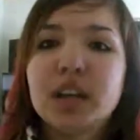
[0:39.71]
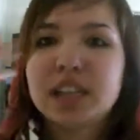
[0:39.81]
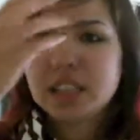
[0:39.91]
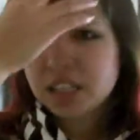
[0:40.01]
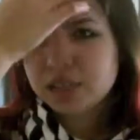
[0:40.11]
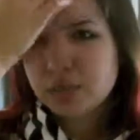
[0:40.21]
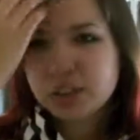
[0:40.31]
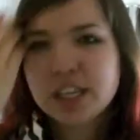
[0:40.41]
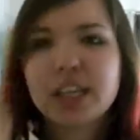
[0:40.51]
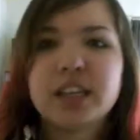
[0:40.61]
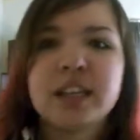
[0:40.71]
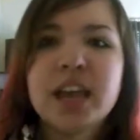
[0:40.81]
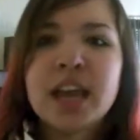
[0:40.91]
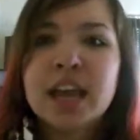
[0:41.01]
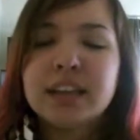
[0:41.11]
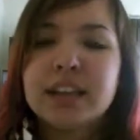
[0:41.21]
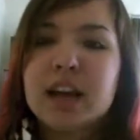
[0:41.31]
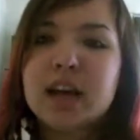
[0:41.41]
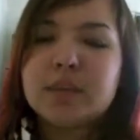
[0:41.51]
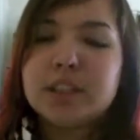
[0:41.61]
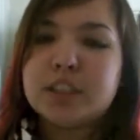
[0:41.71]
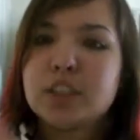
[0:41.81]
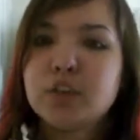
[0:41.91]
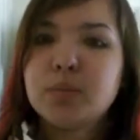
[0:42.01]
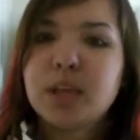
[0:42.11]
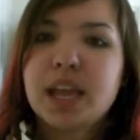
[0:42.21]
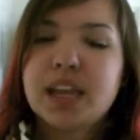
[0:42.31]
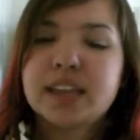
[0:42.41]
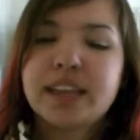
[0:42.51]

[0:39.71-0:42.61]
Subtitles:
I think it's 14. There's a new plague.